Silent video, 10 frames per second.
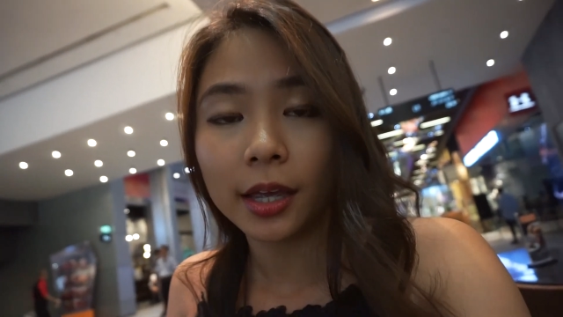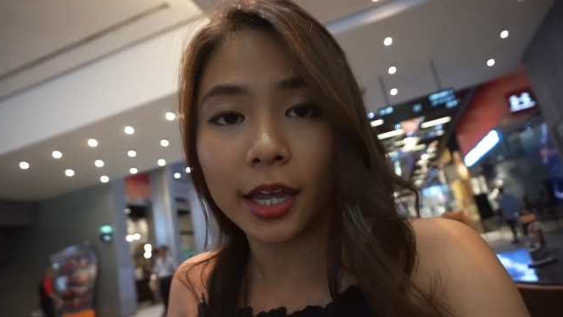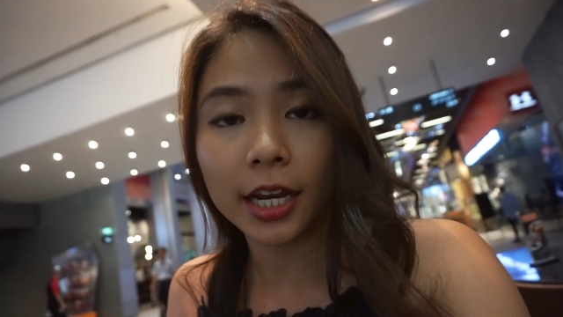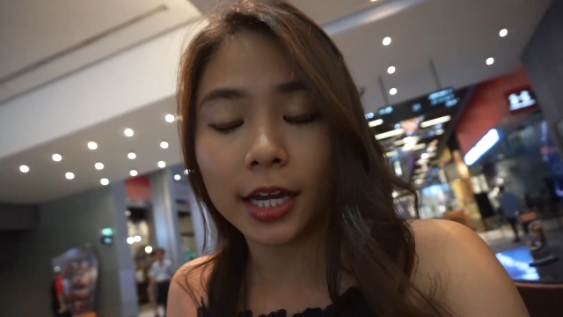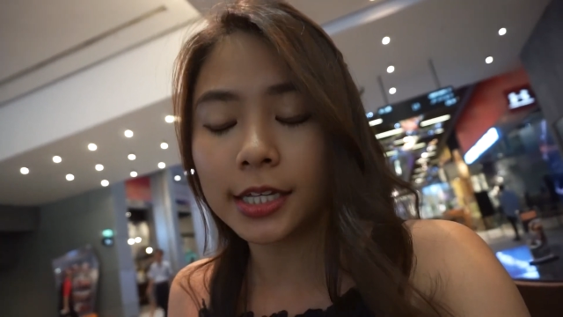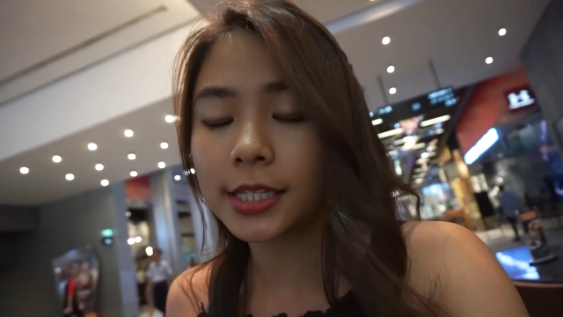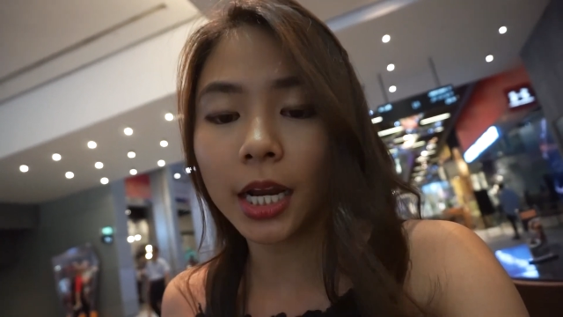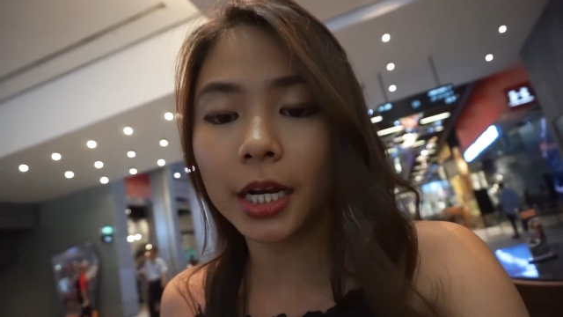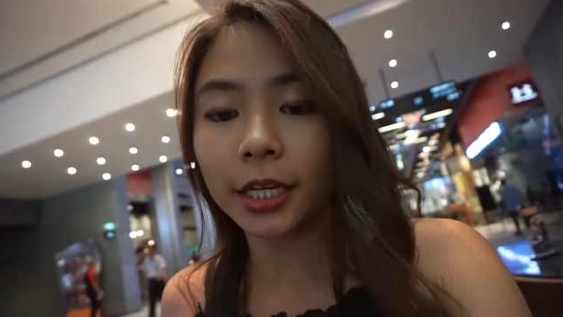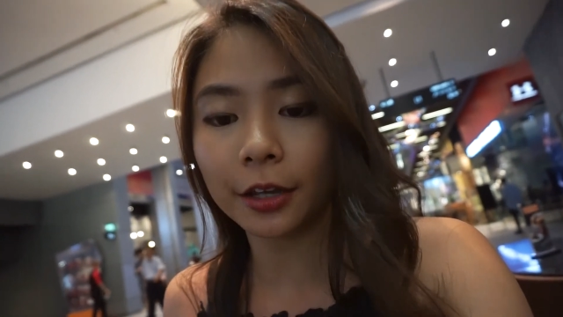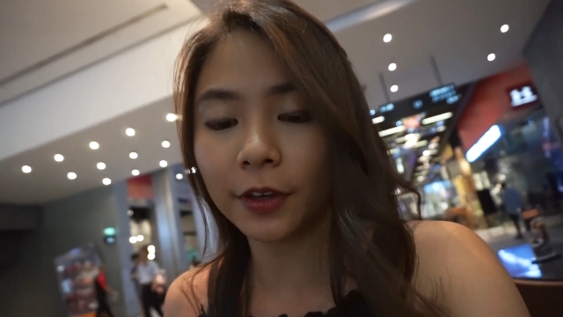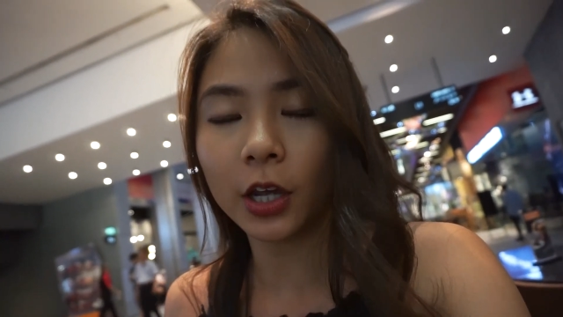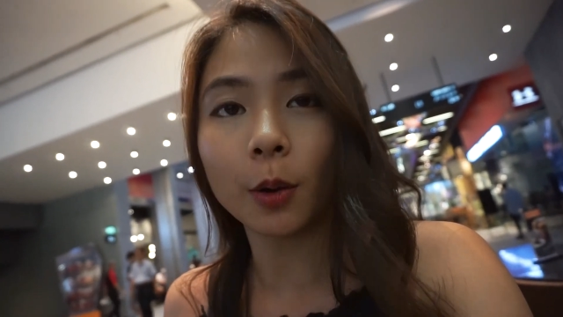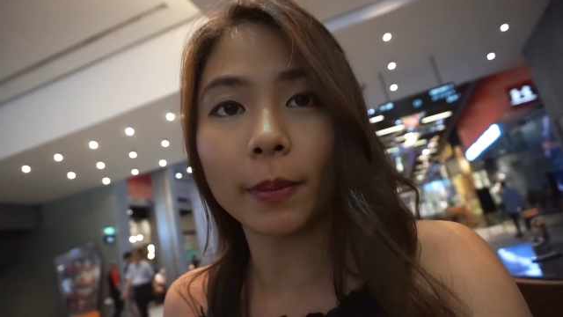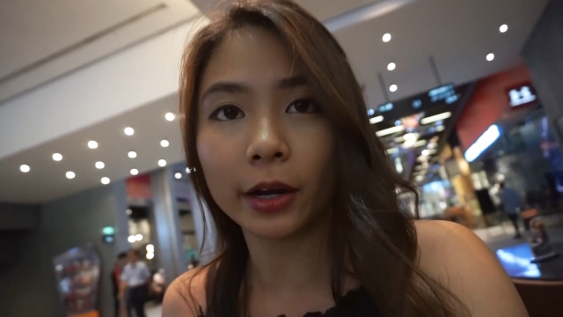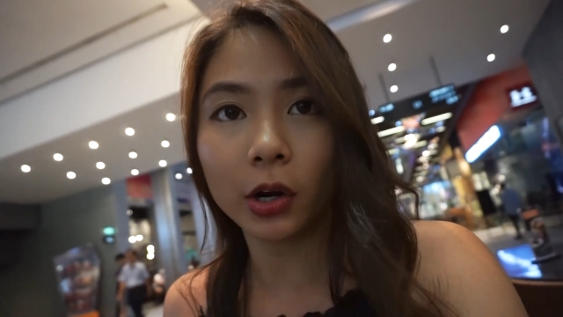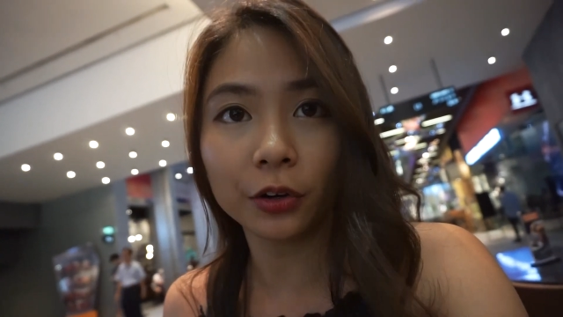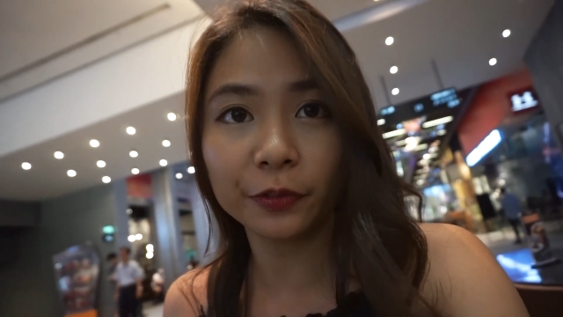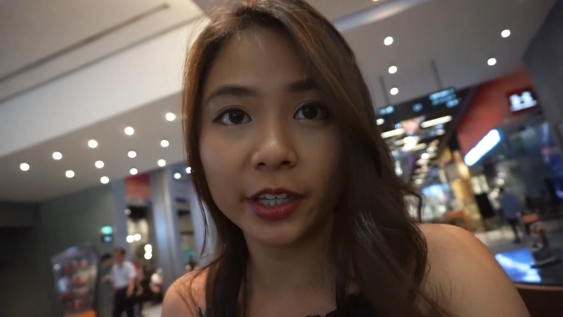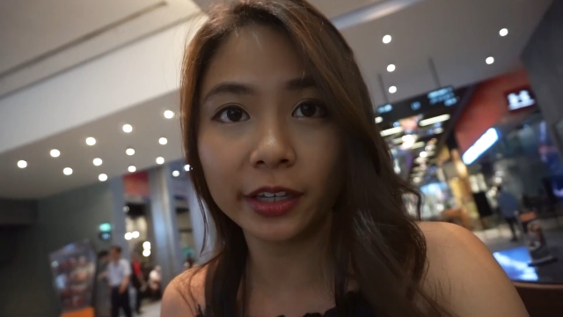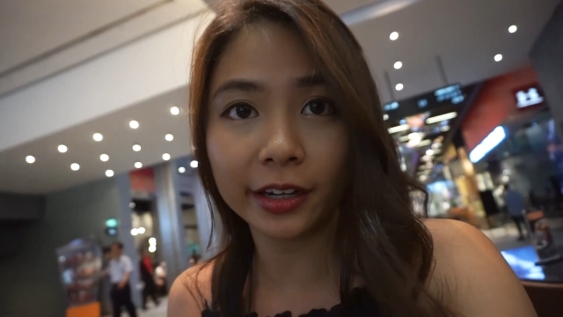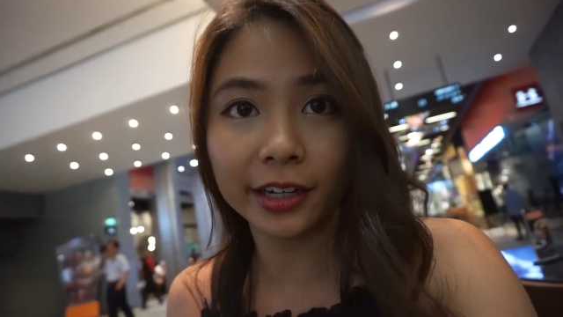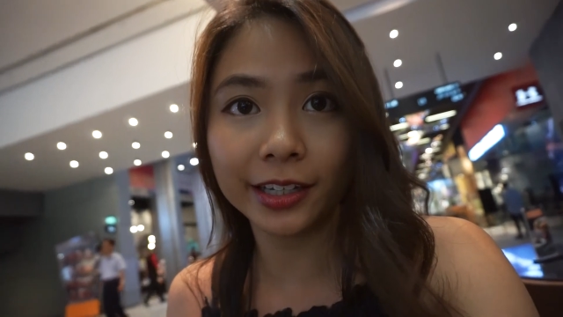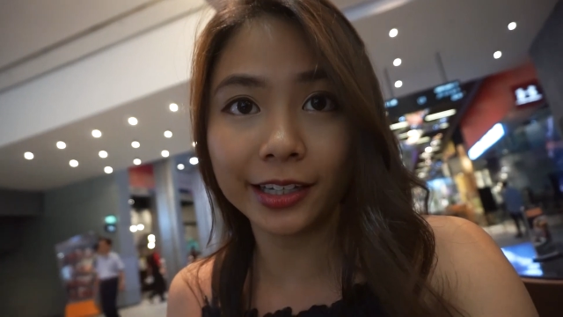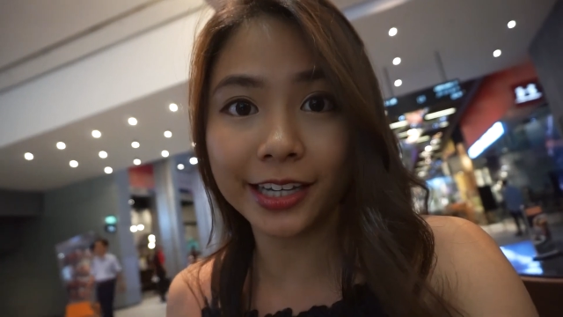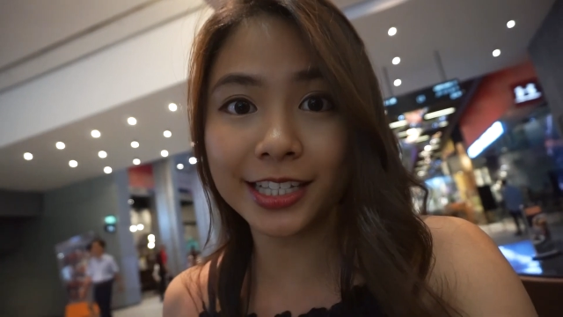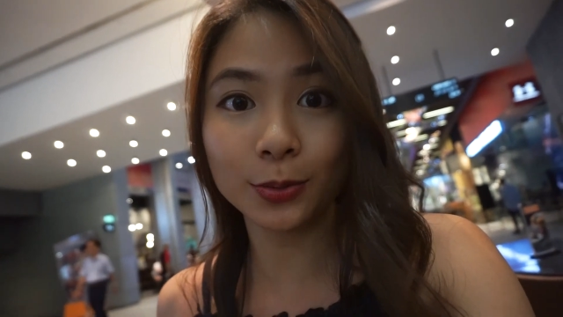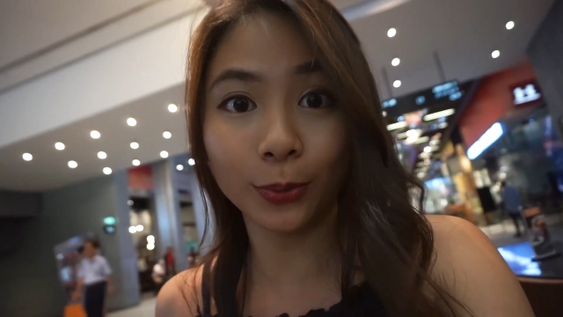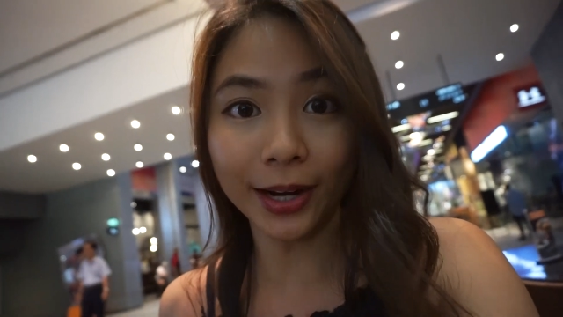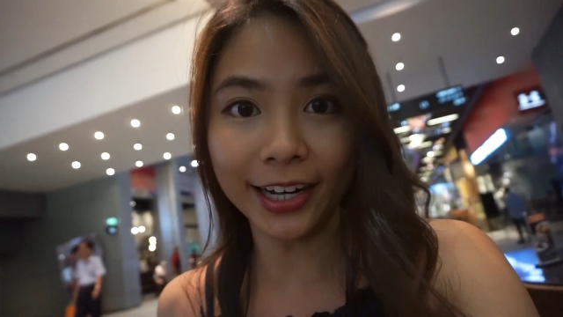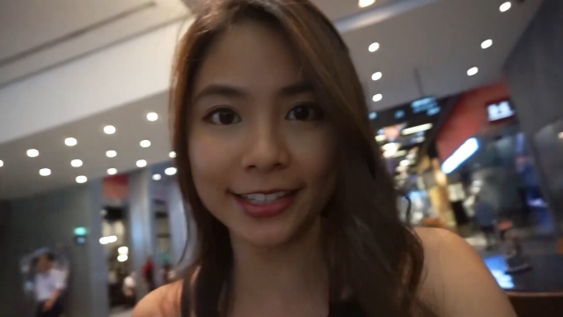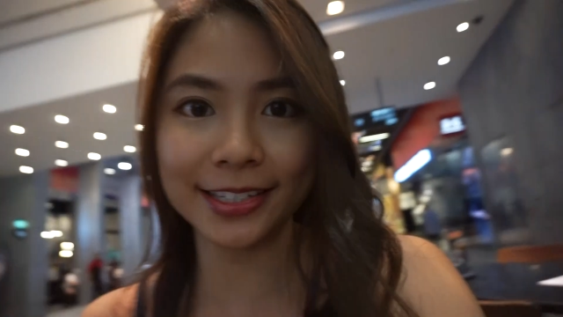and I sat down at the cafe, got my coffee, and guess what?